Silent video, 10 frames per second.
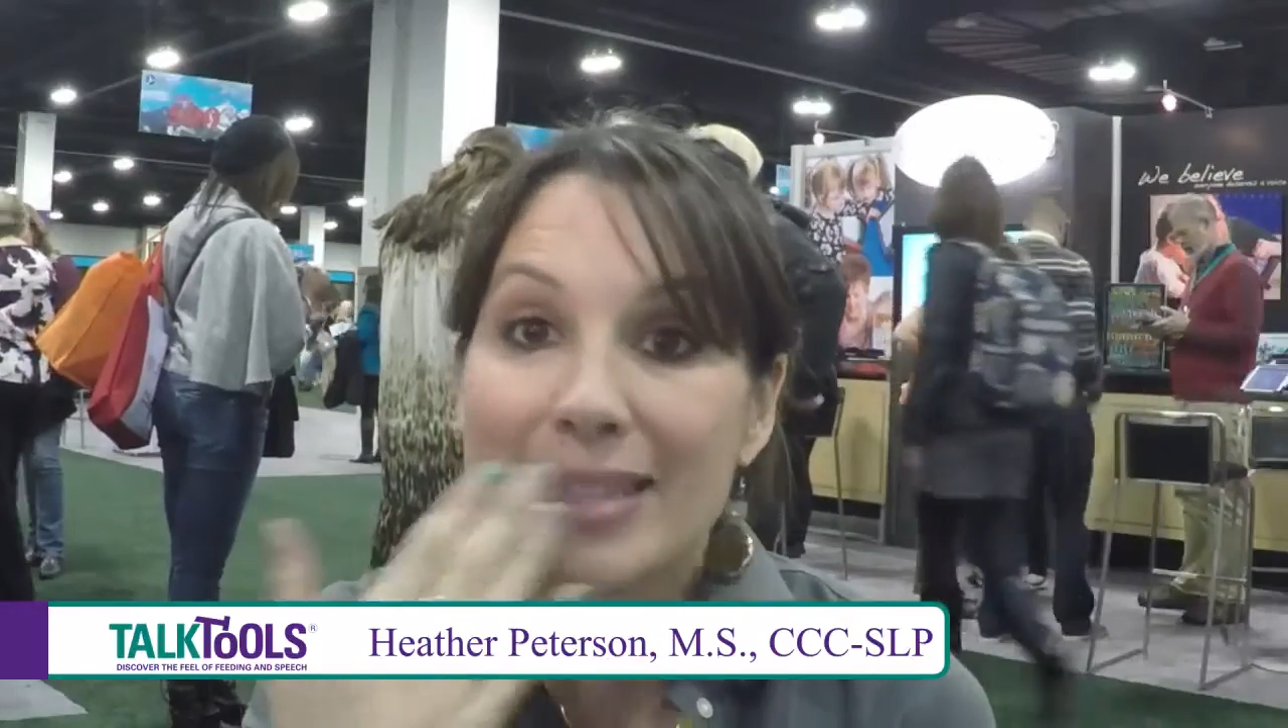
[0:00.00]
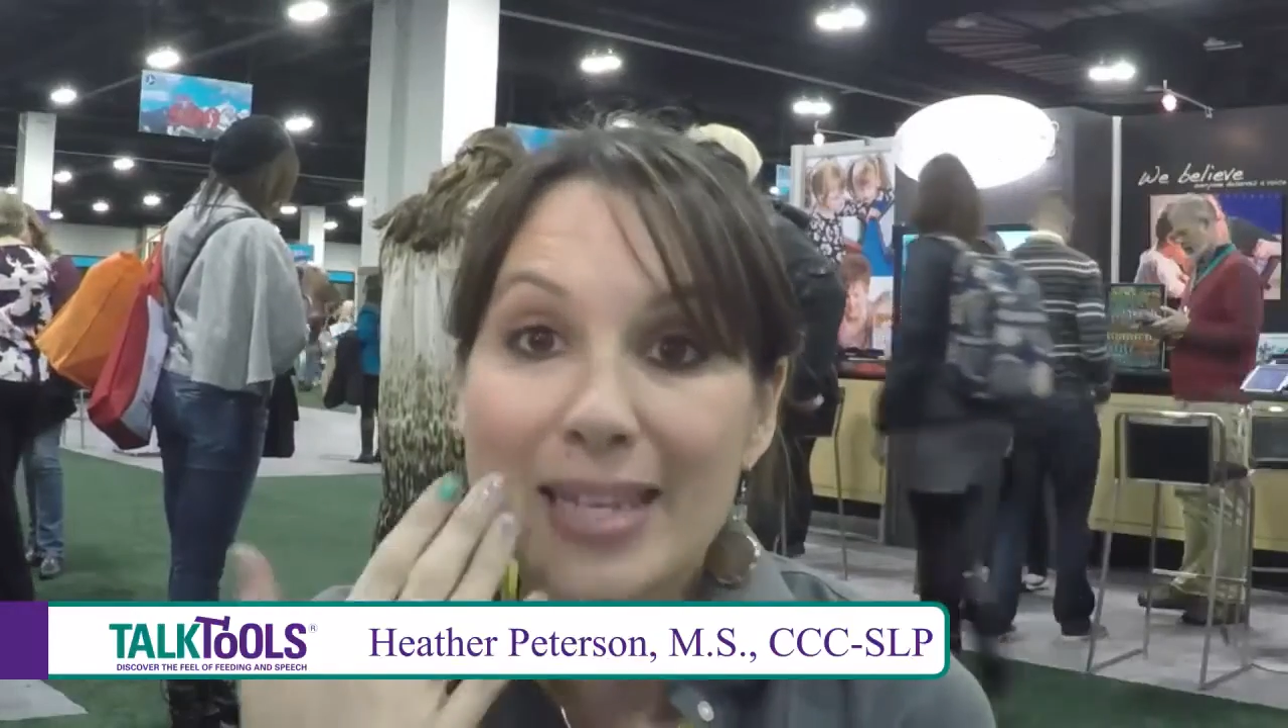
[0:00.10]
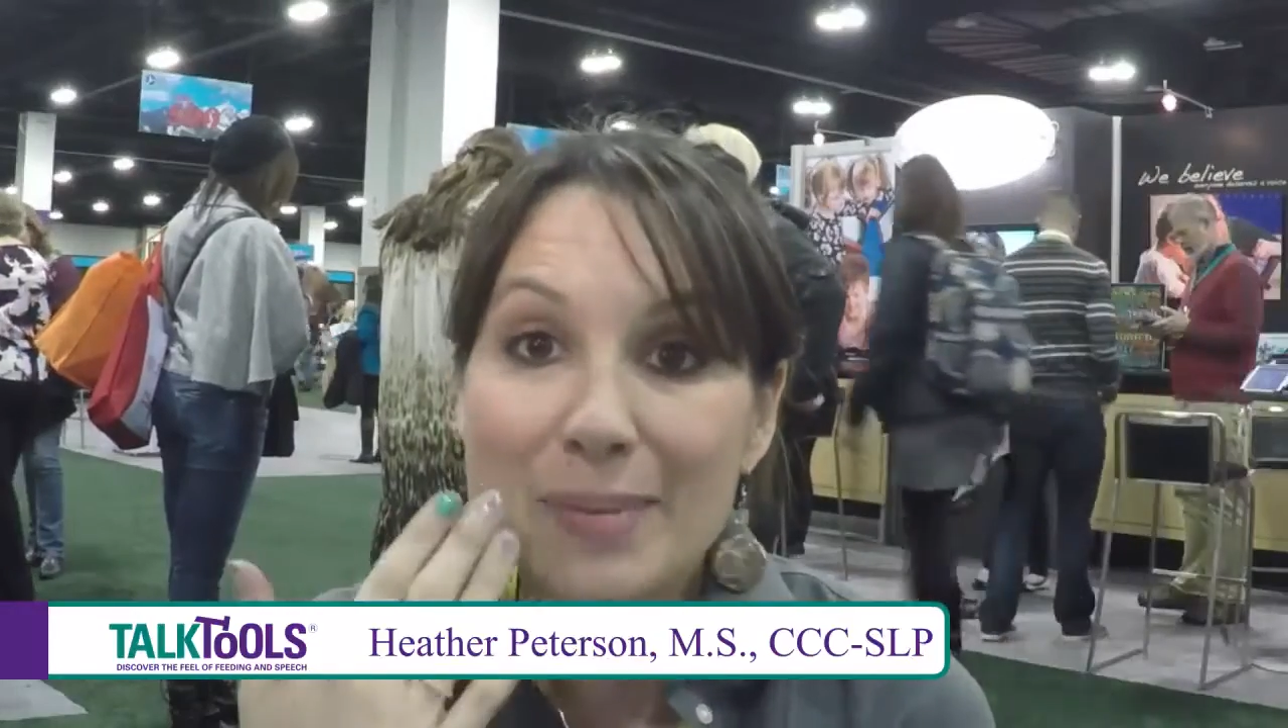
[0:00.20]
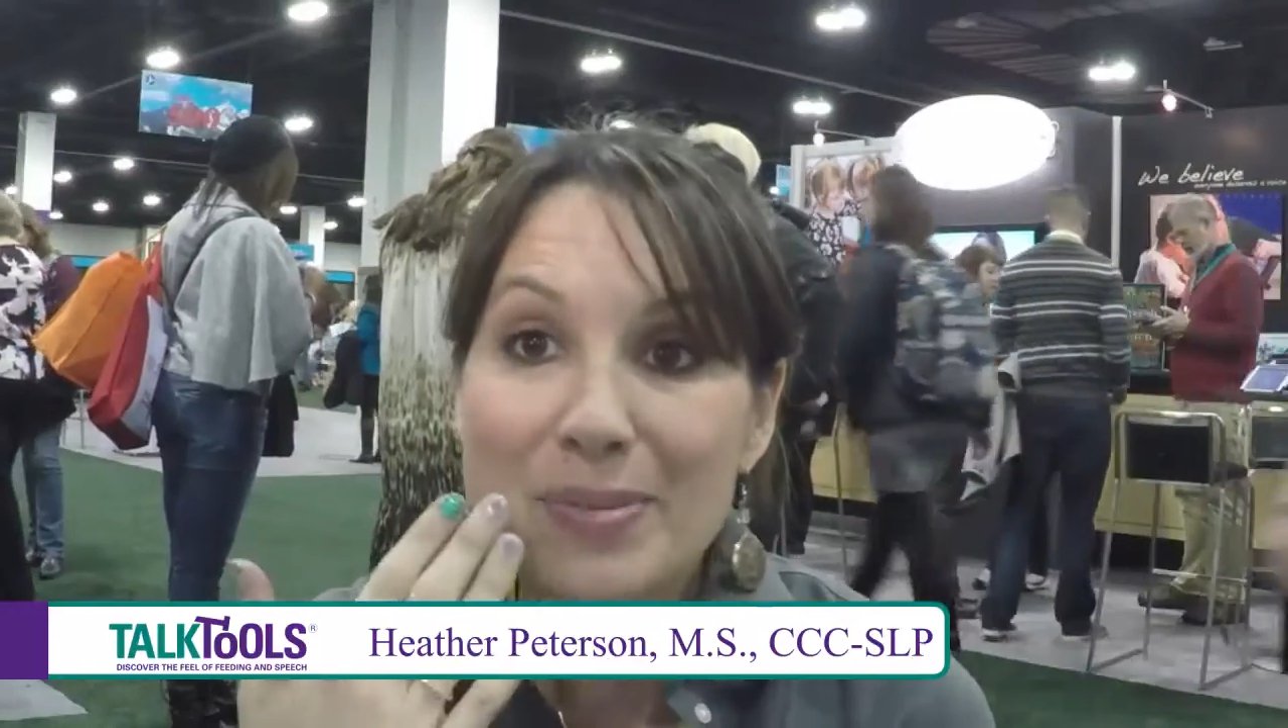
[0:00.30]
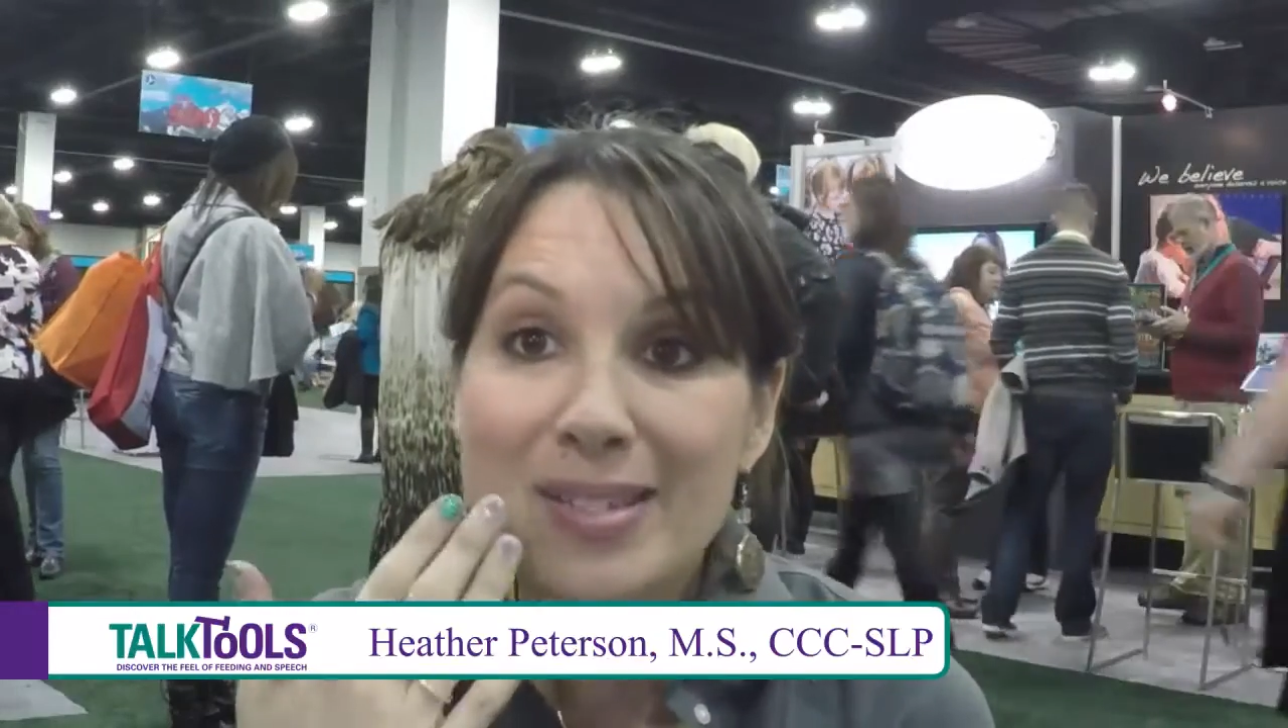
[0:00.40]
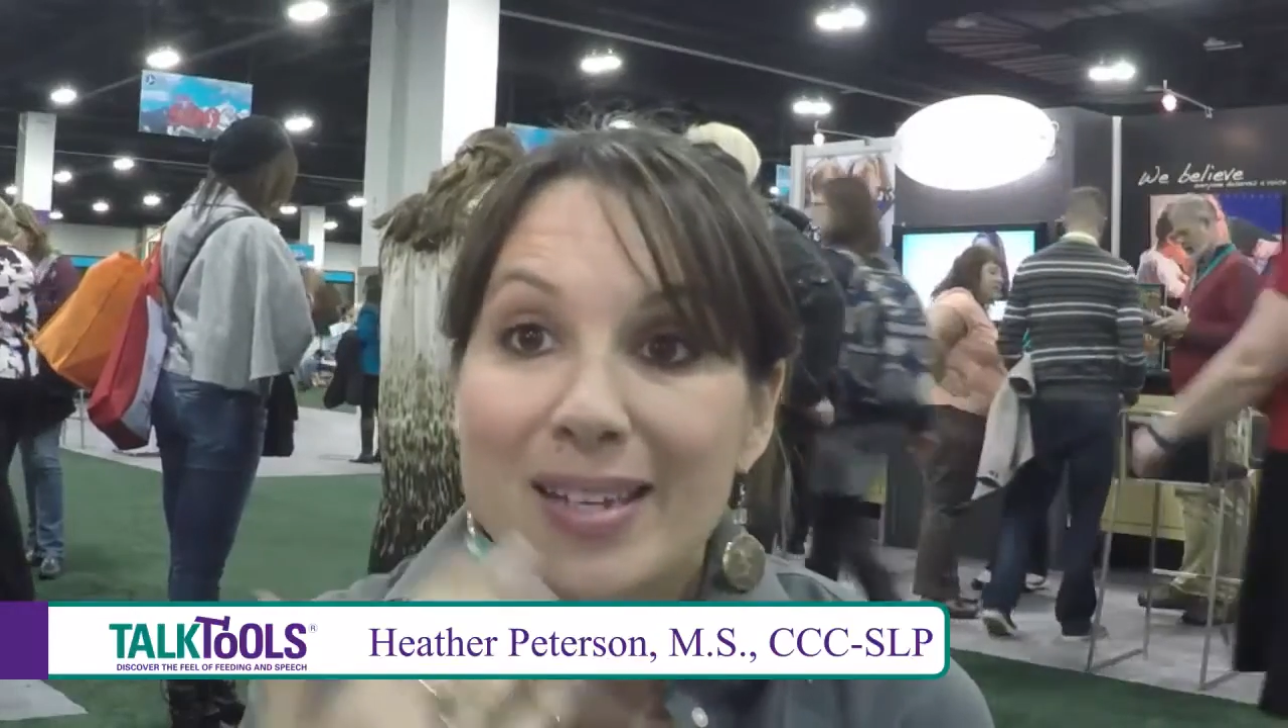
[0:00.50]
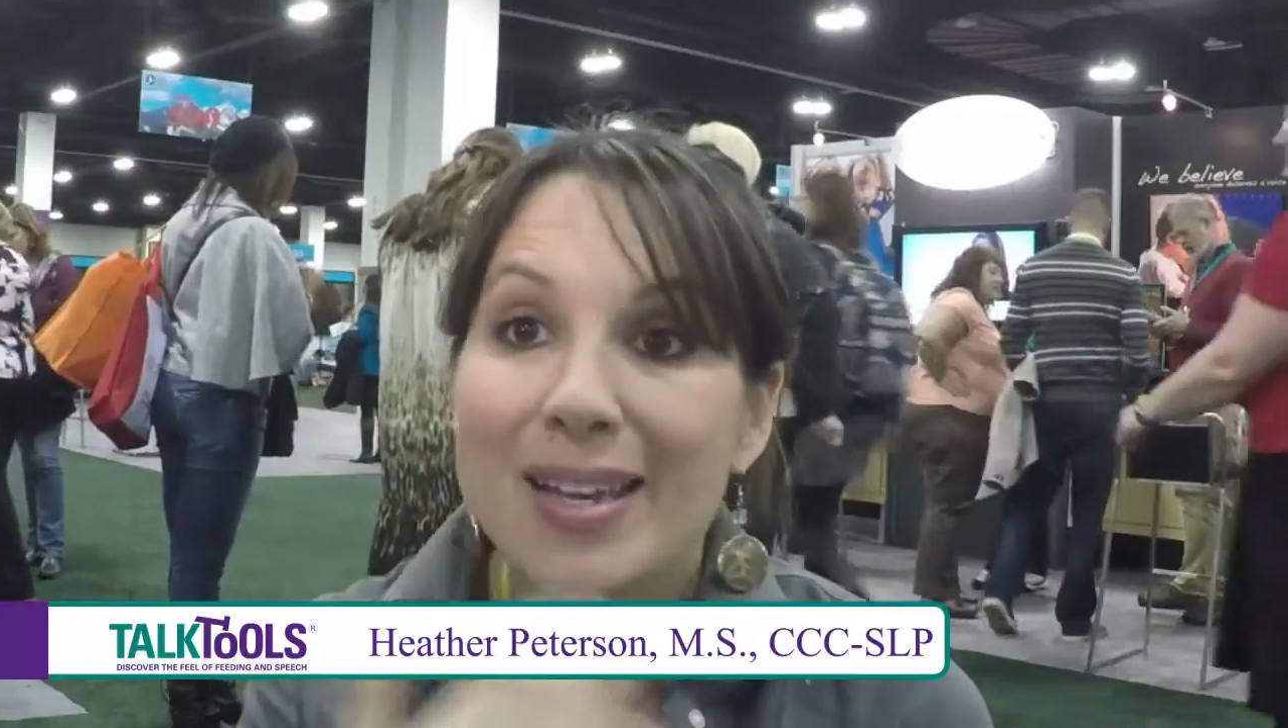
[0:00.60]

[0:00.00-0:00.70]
lips,